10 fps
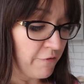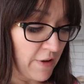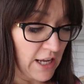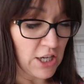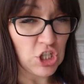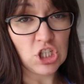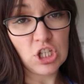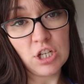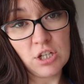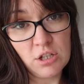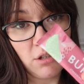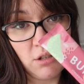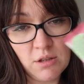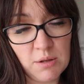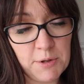finished
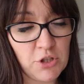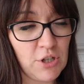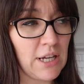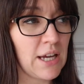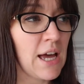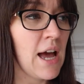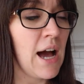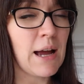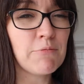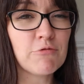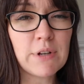this drink, I'm